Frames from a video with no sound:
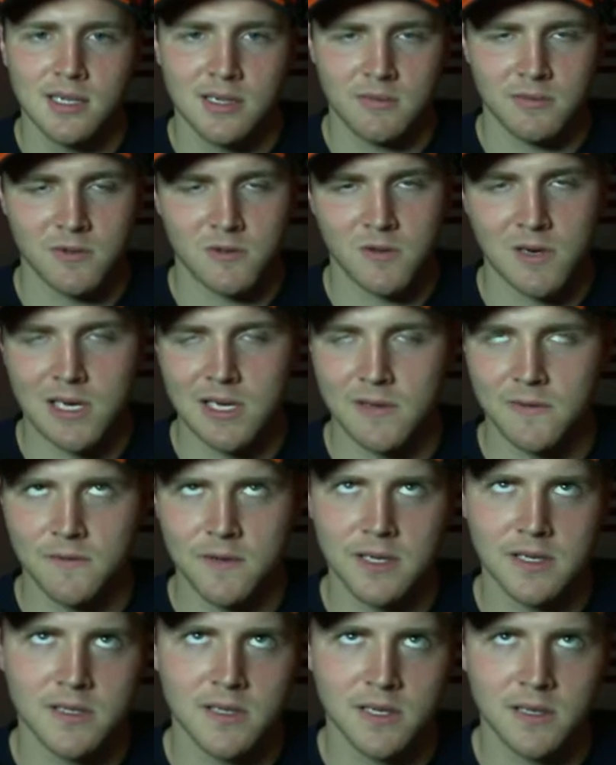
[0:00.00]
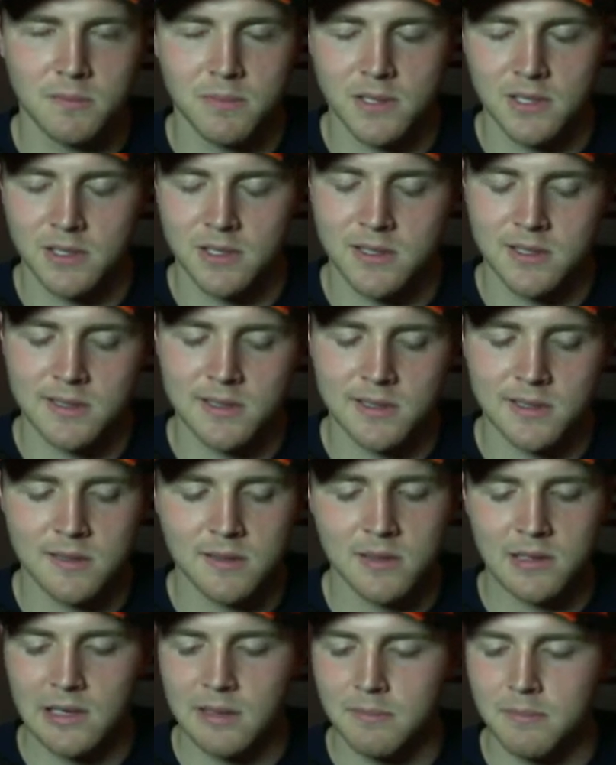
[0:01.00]
I'm trying to fix it, but it's
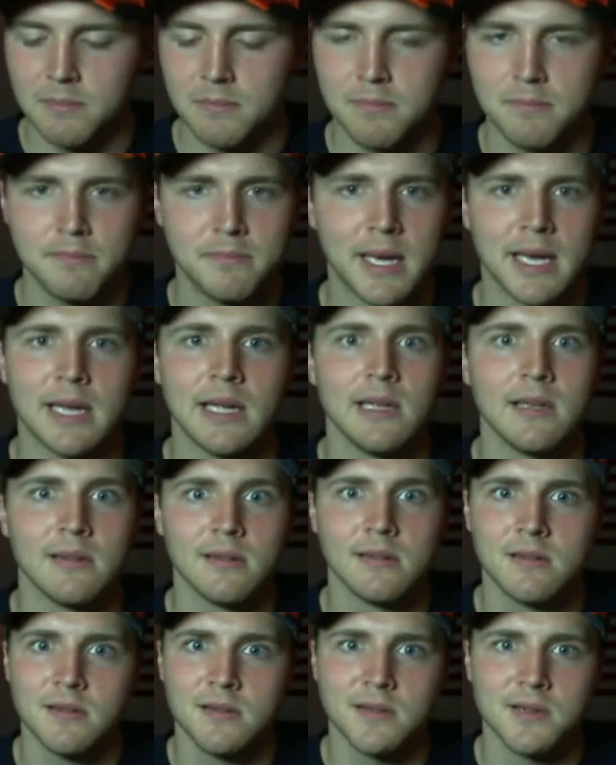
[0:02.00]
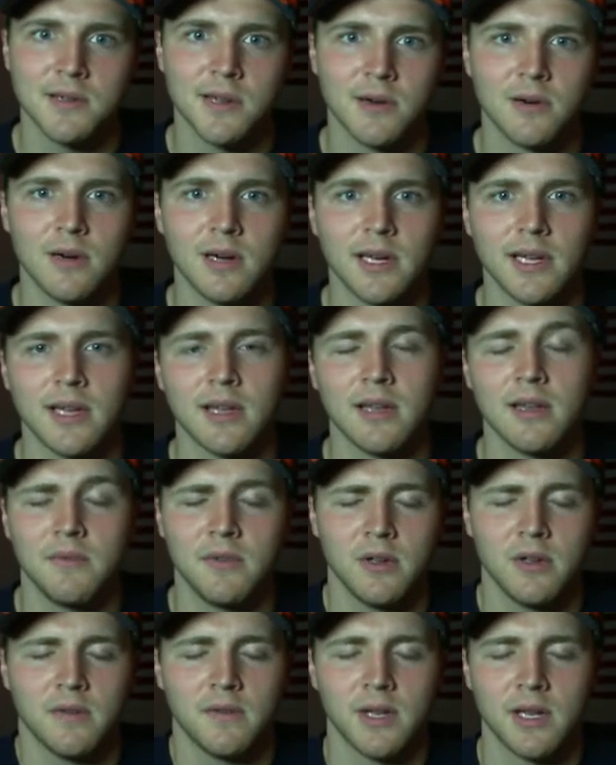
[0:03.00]
just a pain. So again, if
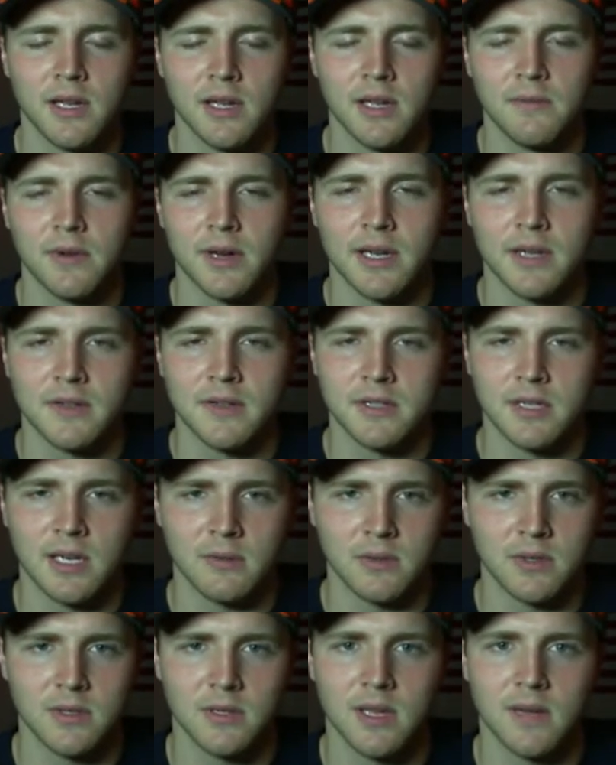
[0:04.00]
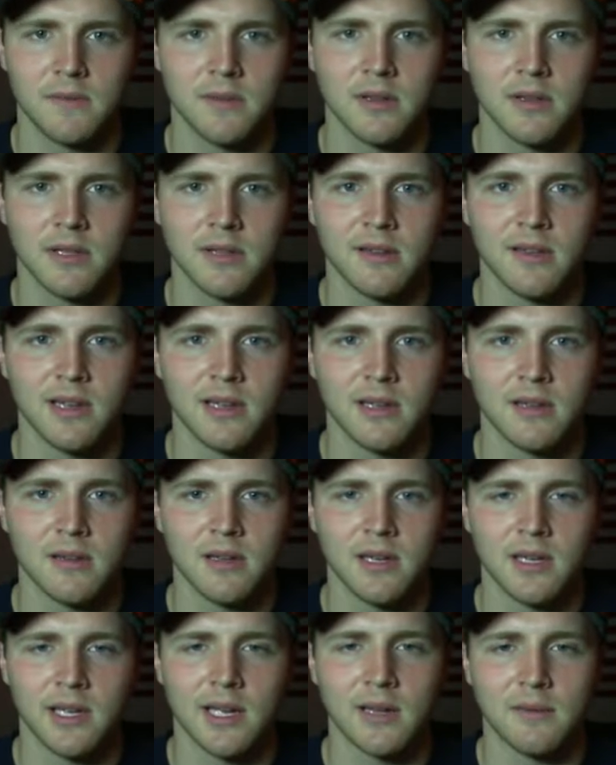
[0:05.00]
you have any advice, I would definitely take it.
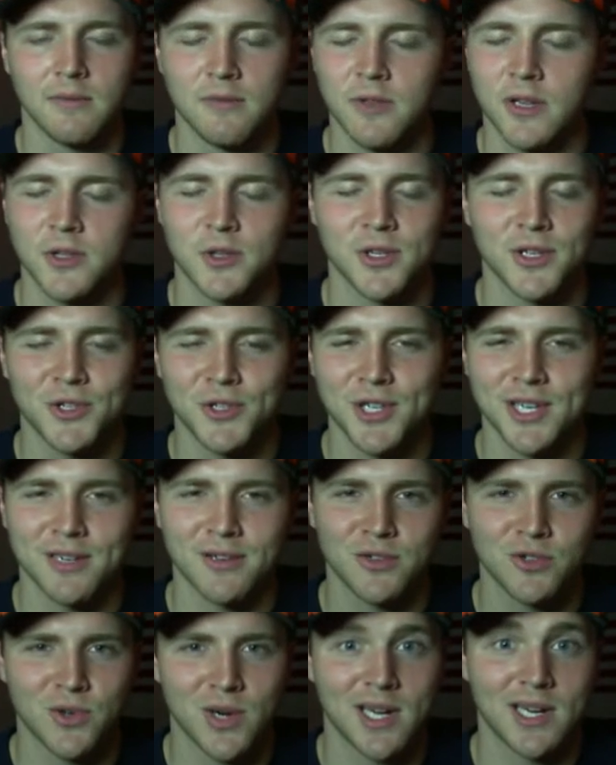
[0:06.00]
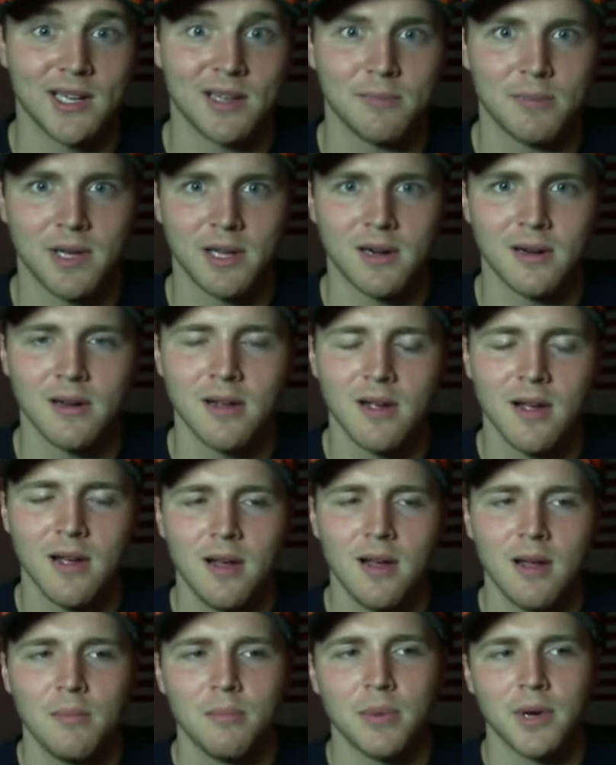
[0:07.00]
Again, fledgling channel, trying to get better.
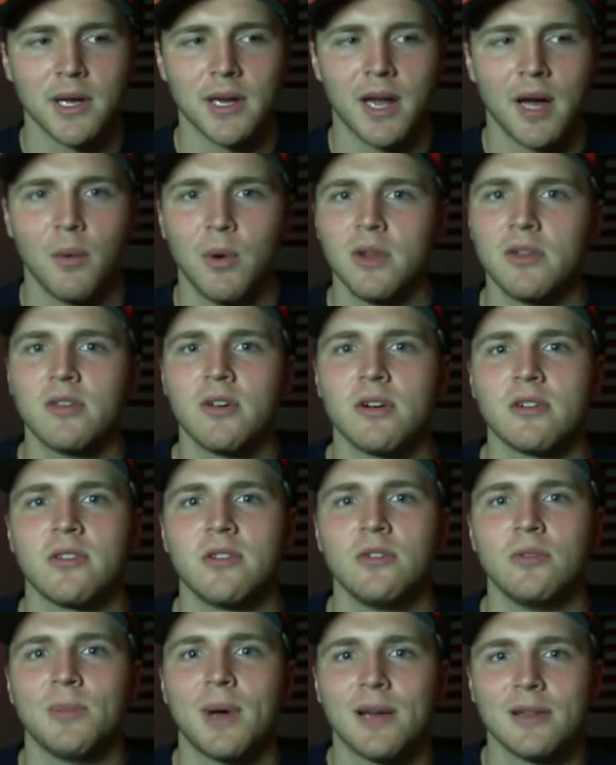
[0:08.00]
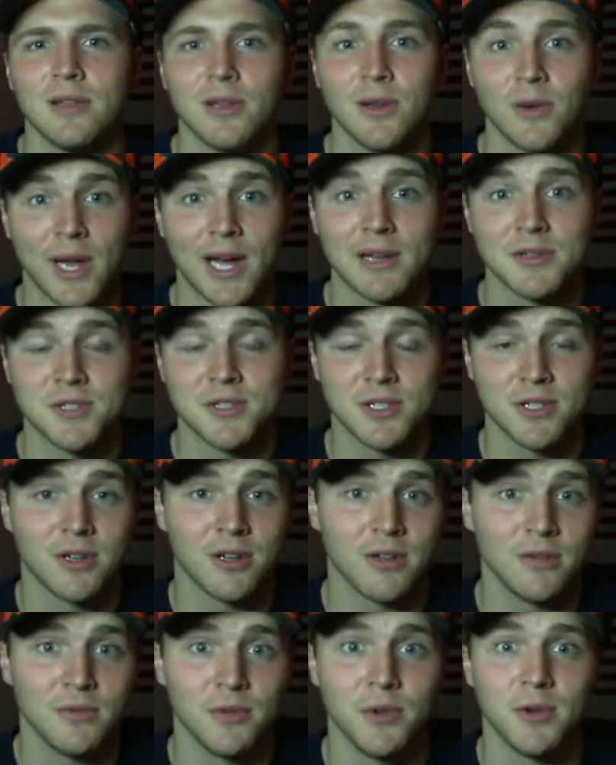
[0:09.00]
But I want to talk to you about loadouts in
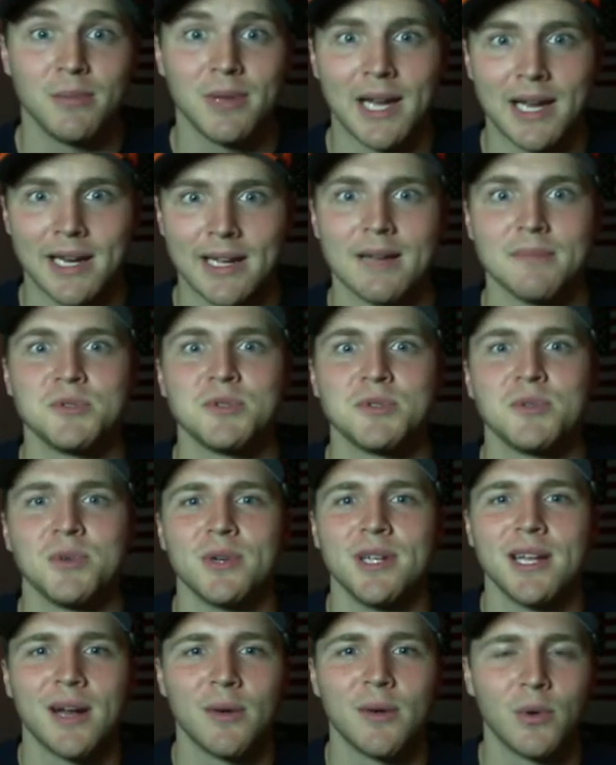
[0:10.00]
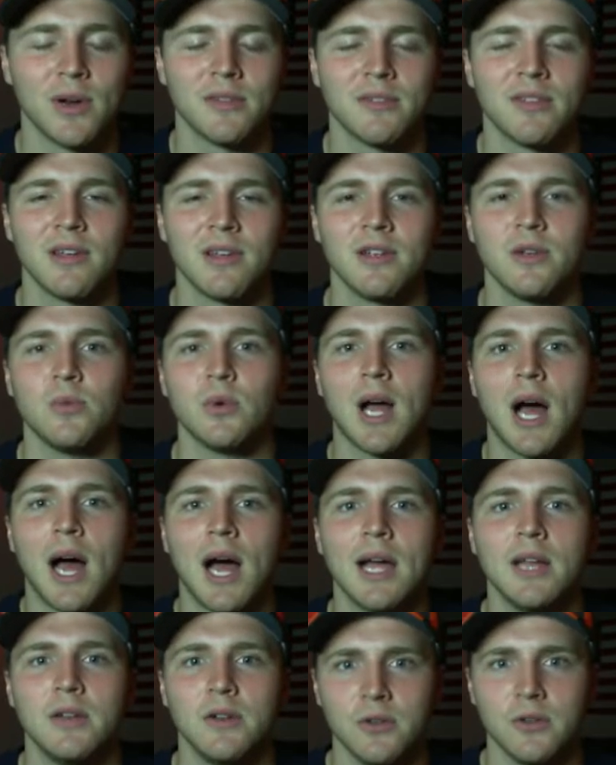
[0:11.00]
Call of Duty Black Ops 3, and I want to tell you what
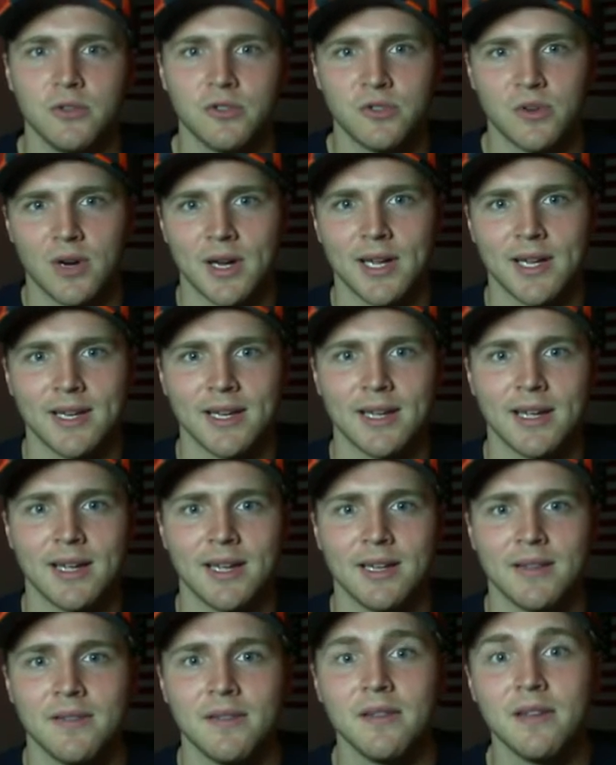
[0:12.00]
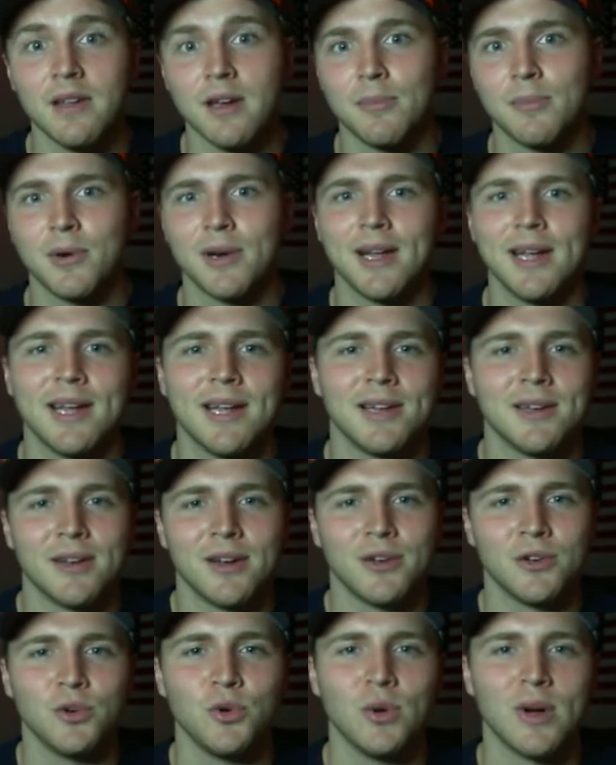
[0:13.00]
I do to try and gain the upper hand
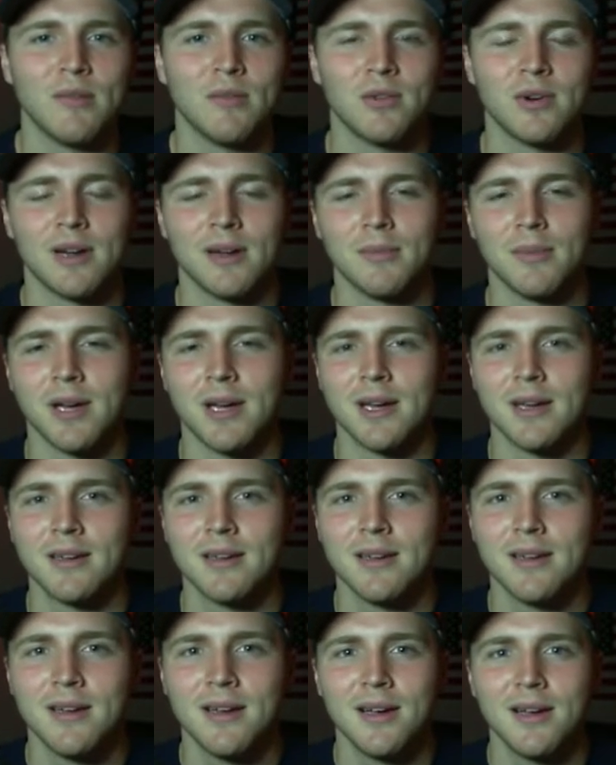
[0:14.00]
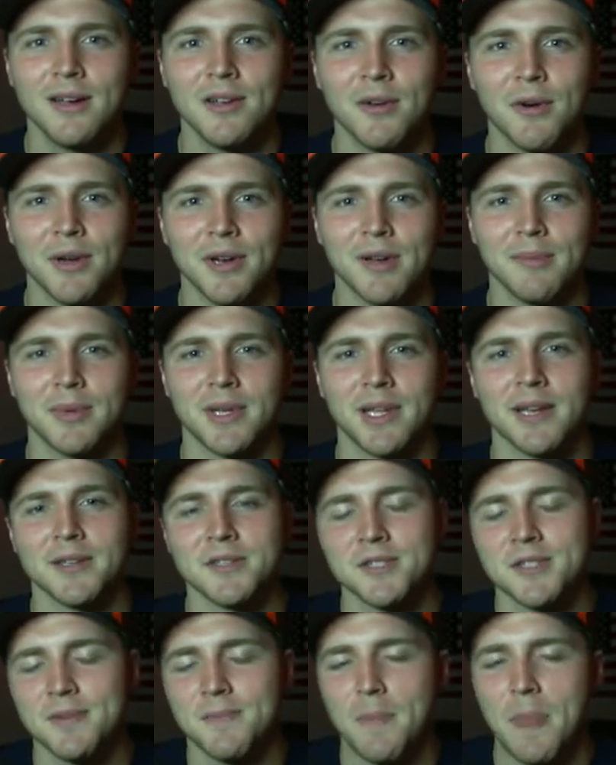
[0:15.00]
on whoever I'm going up
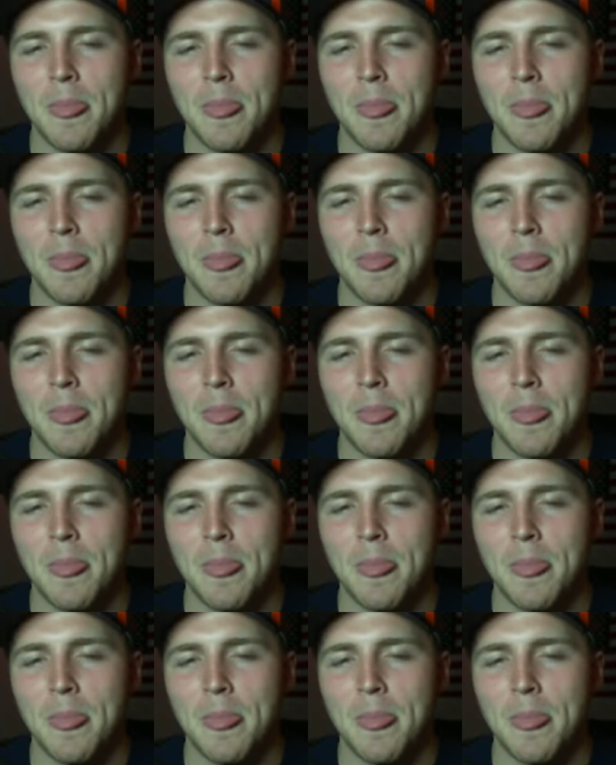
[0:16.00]
against.